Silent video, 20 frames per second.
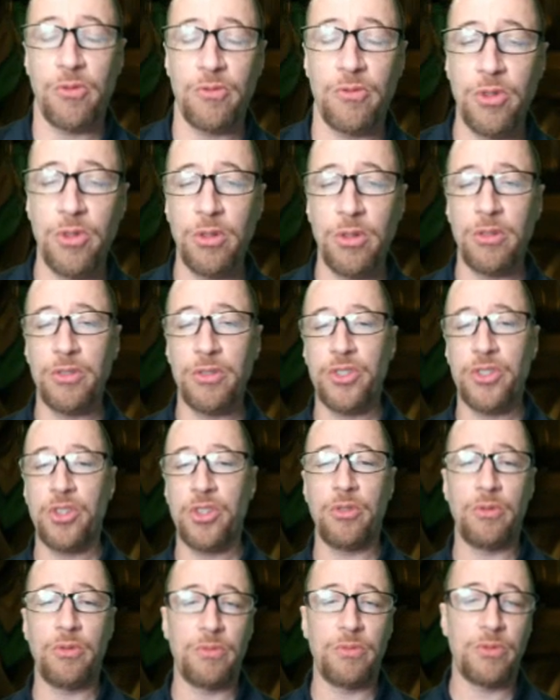rules.
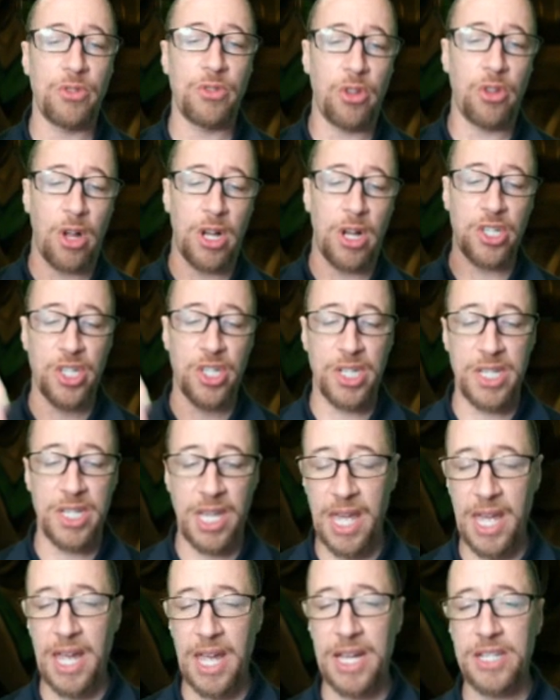You launch
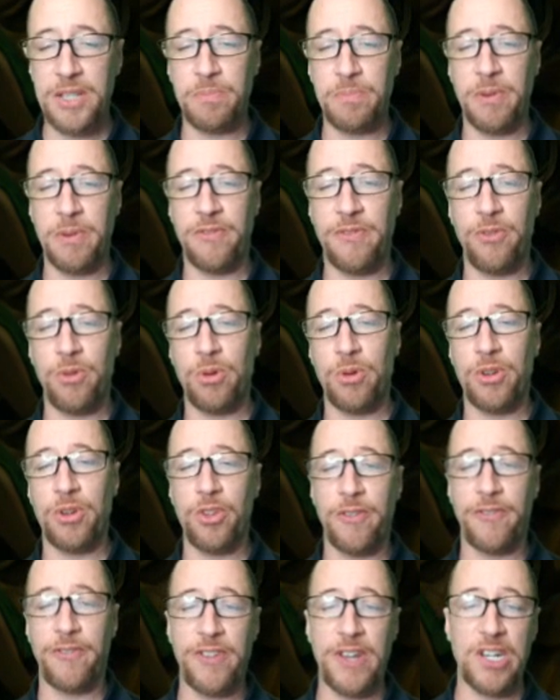attacks before
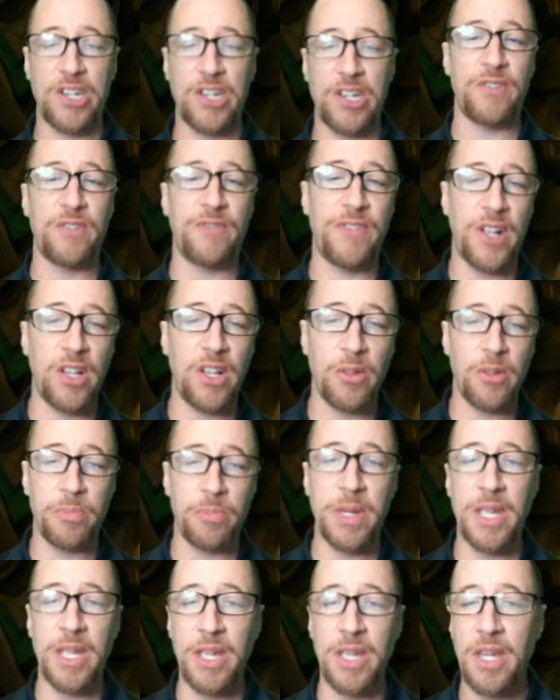you're finished
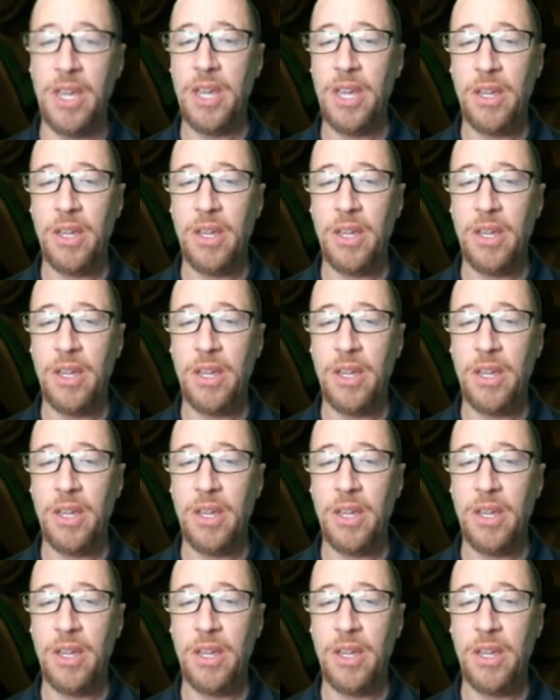developing.